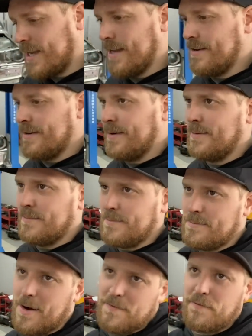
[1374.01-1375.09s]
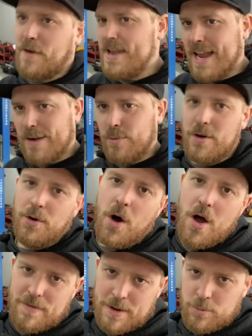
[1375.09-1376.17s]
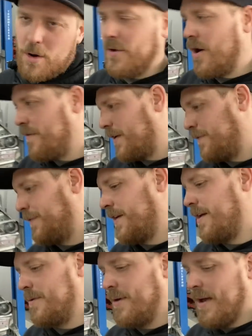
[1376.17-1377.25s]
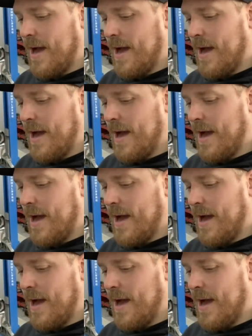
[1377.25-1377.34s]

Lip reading: And my friend had one, I've had one, I've had a few,